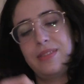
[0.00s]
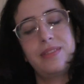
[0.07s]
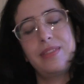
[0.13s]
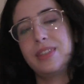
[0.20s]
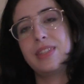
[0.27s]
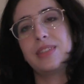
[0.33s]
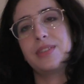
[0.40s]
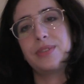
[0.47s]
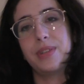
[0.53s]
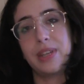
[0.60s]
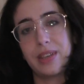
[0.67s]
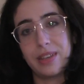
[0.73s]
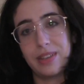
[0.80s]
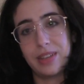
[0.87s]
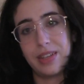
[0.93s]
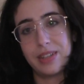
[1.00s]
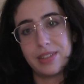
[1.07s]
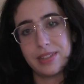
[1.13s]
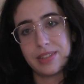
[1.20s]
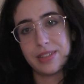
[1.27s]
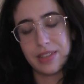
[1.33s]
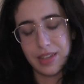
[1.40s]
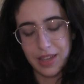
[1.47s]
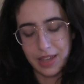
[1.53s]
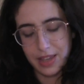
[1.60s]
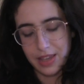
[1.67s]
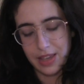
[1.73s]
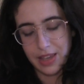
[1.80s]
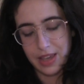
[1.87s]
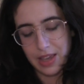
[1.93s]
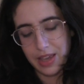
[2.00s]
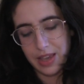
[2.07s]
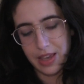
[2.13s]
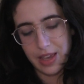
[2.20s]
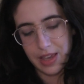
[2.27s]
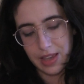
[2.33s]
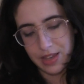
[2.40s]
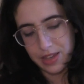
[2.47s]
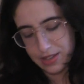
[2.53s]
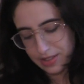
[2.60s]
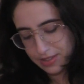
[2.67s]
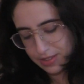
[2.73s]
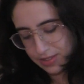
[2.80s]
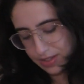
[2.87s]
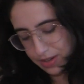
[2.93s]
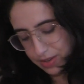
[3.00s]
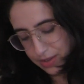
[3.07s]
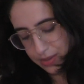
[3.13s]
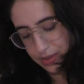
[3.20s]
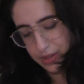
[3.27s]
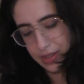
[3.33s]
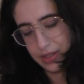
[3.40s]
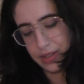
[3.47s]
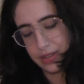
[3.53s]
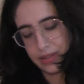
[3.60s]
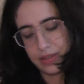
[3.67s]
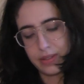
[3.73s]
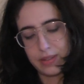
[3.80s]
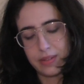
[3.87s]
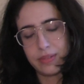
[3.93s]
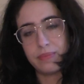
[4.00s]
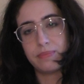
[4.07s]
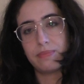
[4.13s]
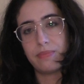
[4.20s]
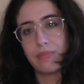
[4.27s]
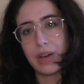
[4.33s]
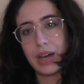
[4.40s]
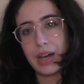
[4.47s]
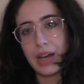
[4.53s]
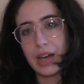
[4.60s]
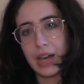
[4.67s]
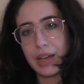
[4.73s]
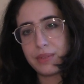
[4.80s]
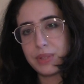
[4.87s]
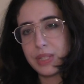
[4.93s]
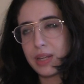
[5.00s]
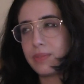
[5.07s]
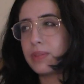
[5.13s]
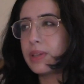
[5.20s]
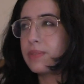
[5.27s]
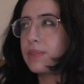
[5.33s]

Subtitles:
this is ridiculous. So I was definitely